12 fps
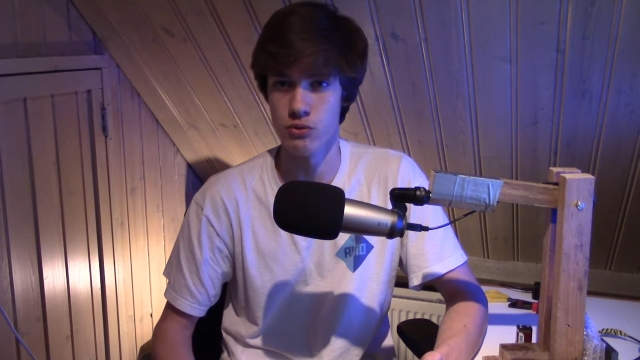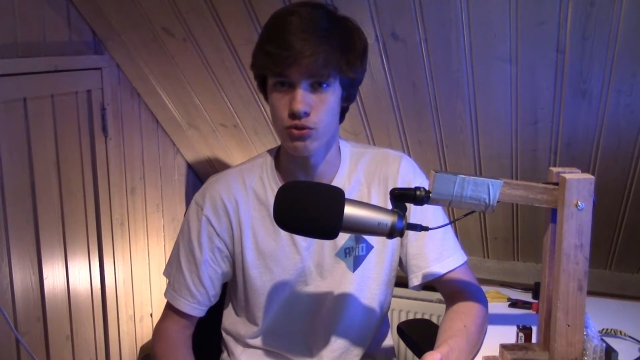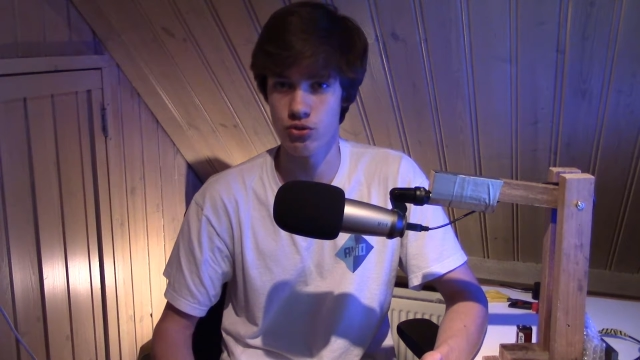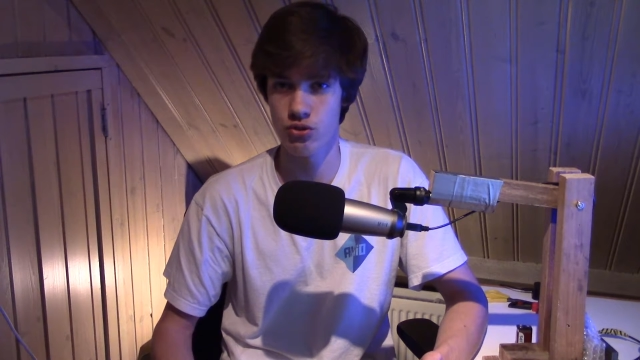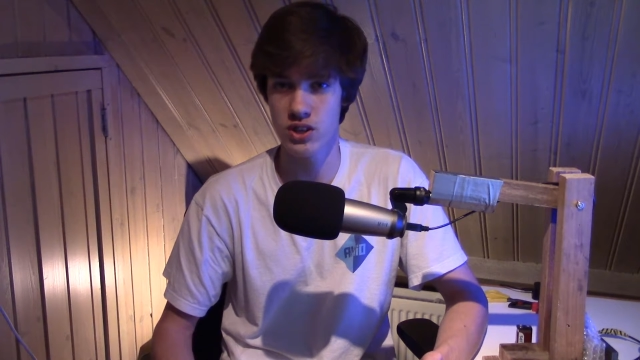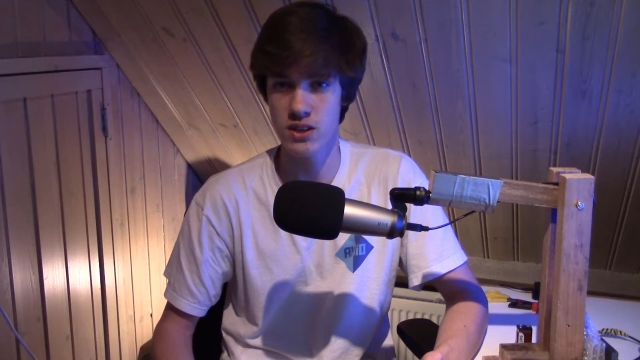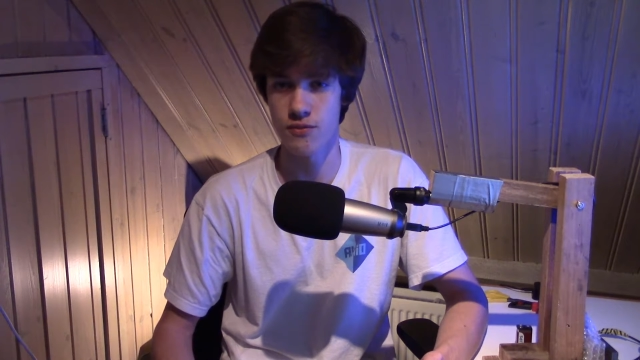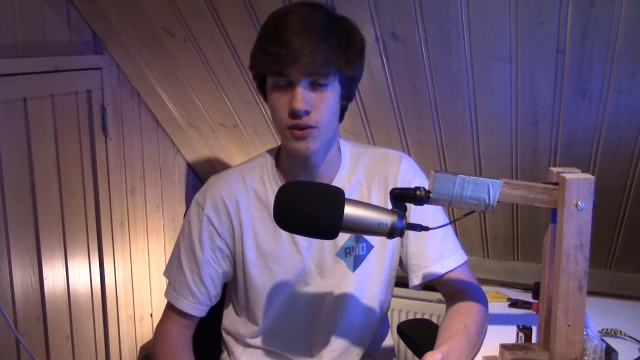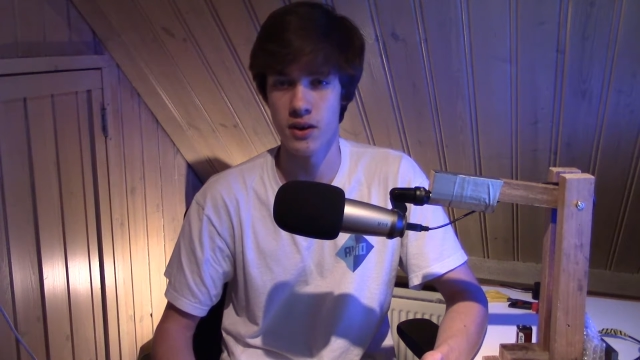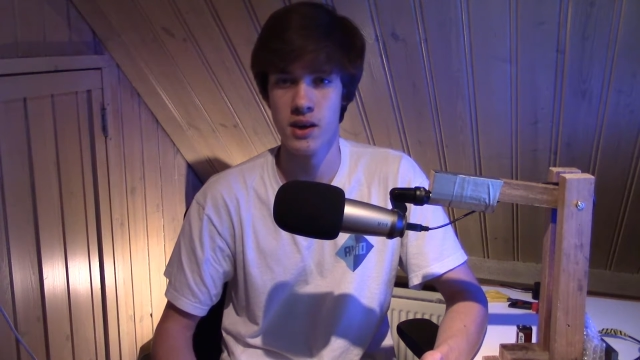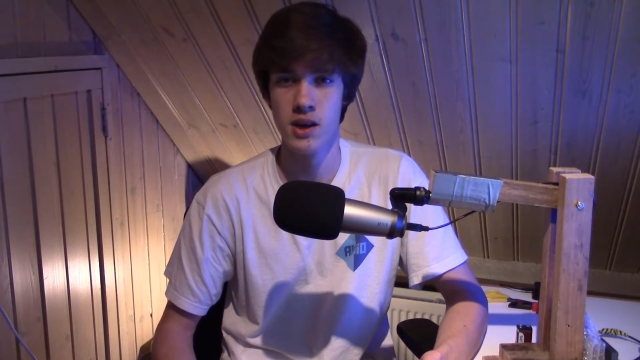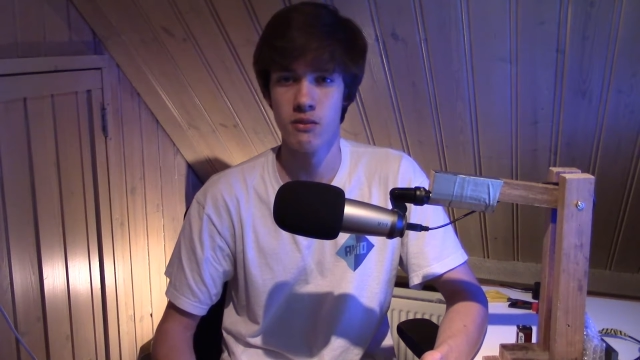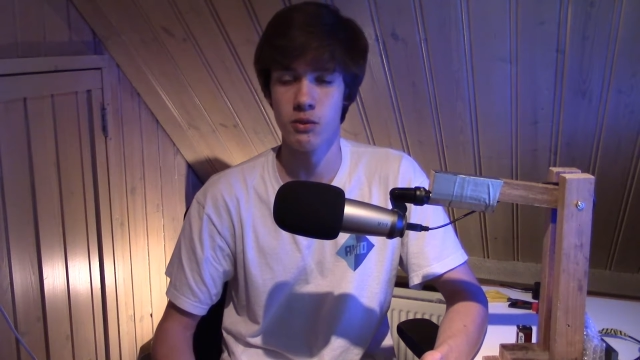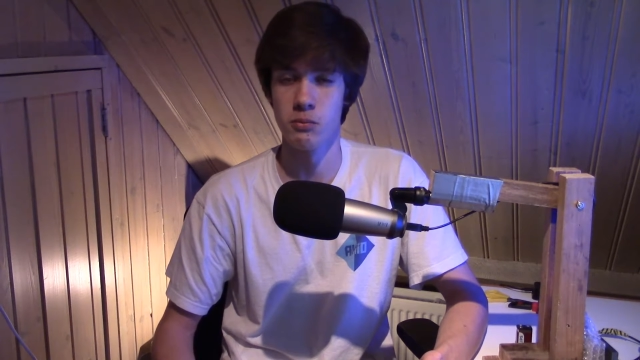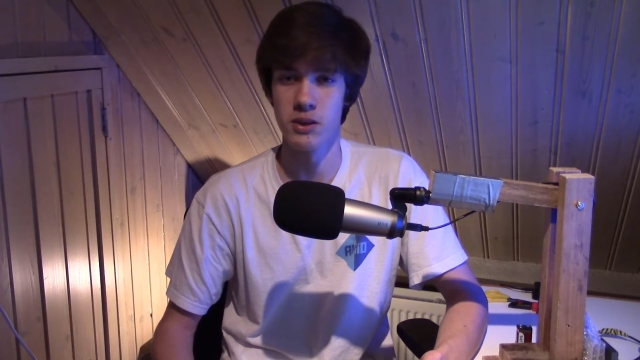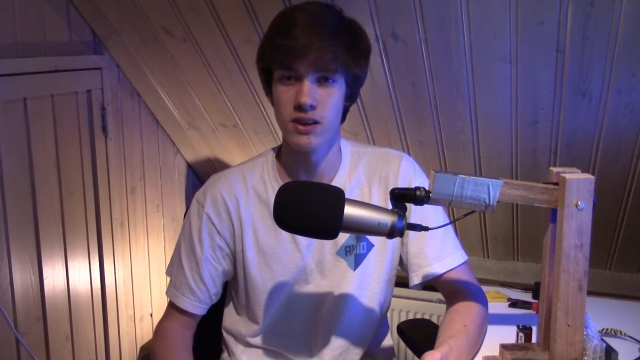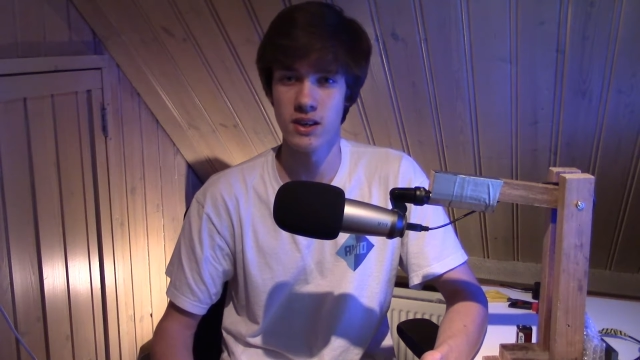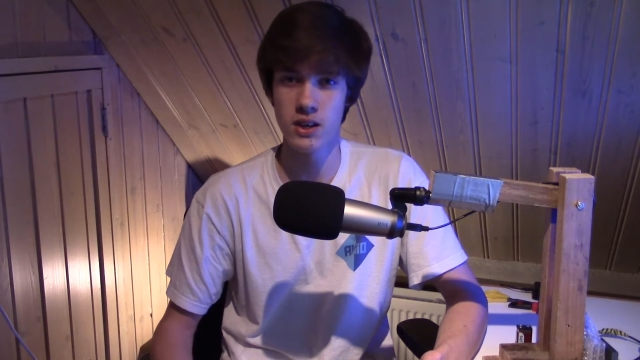receiver will
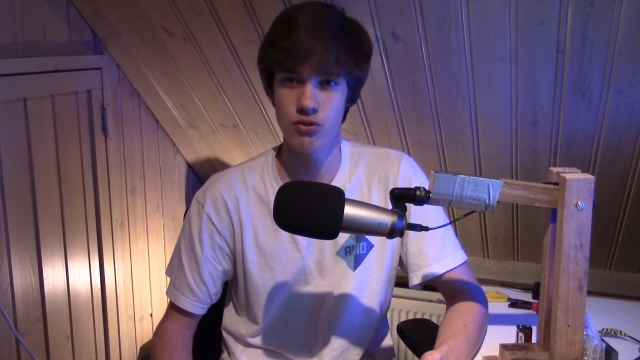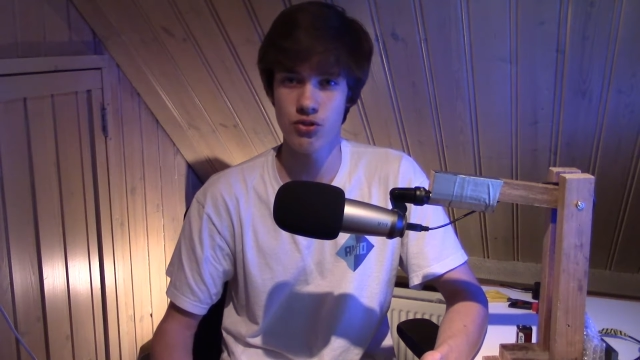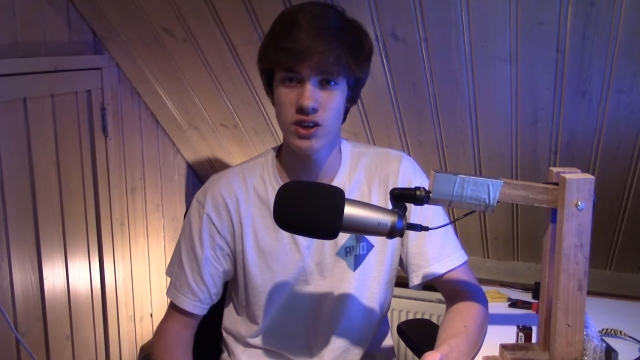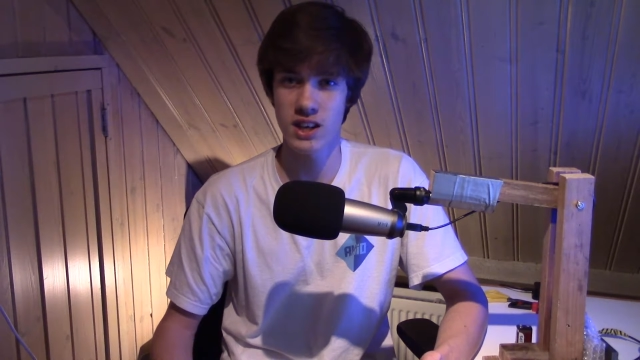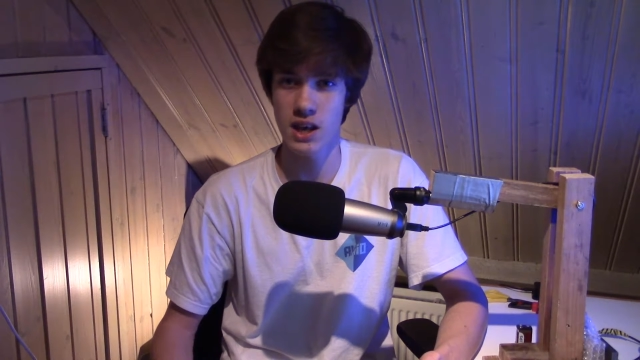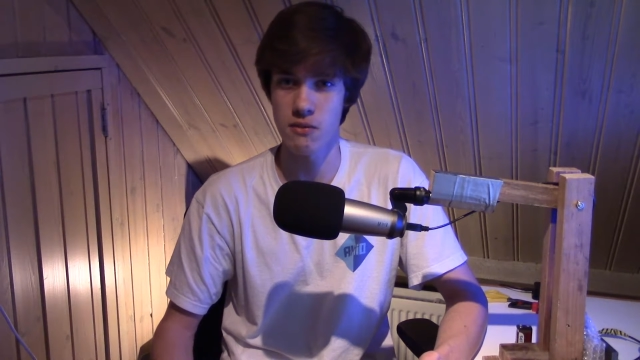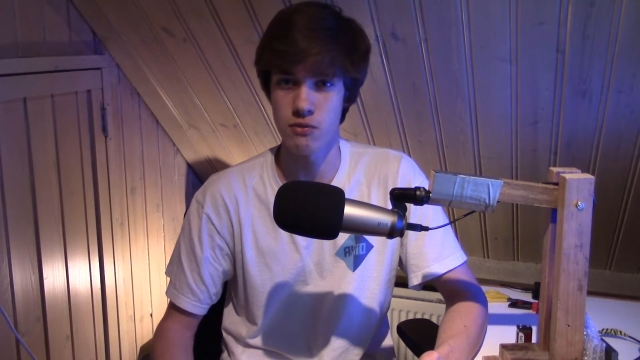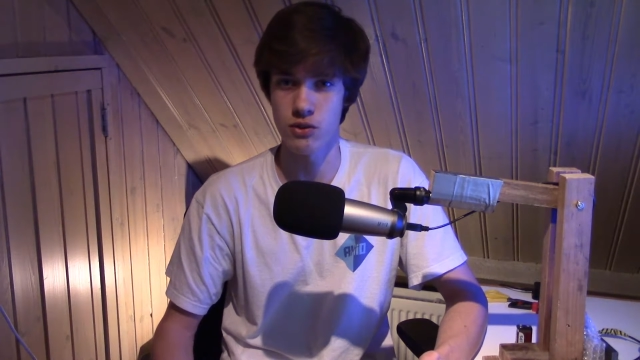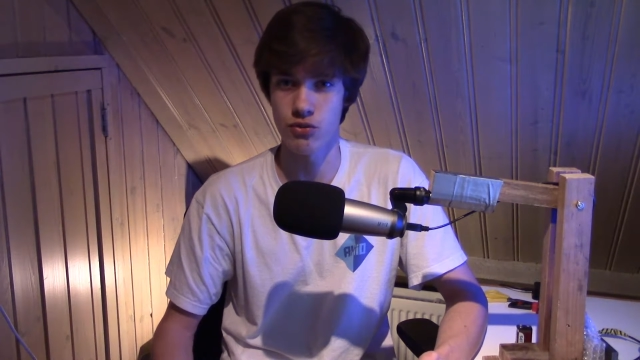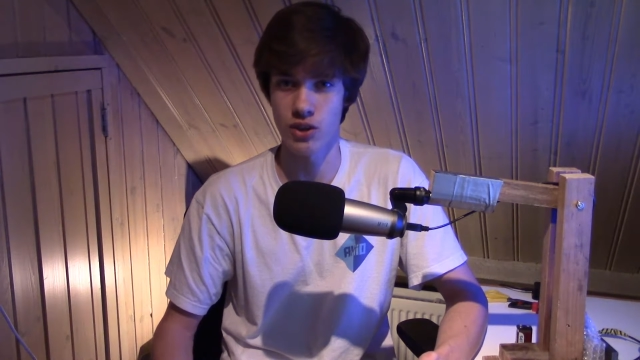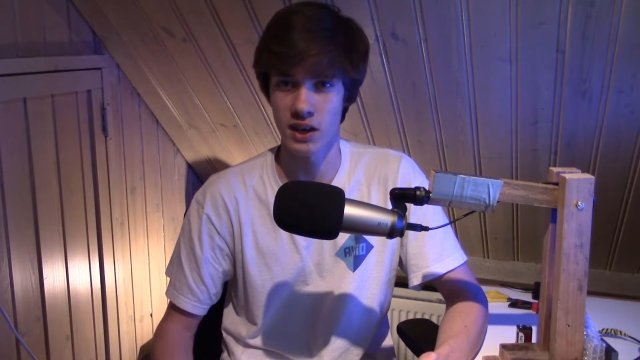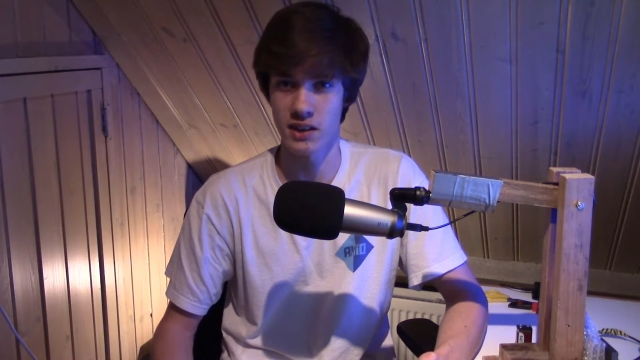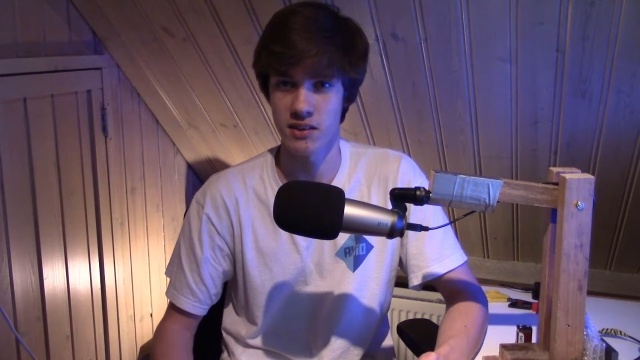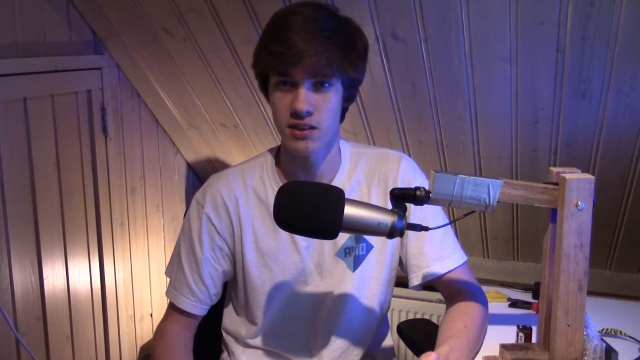be listening every second,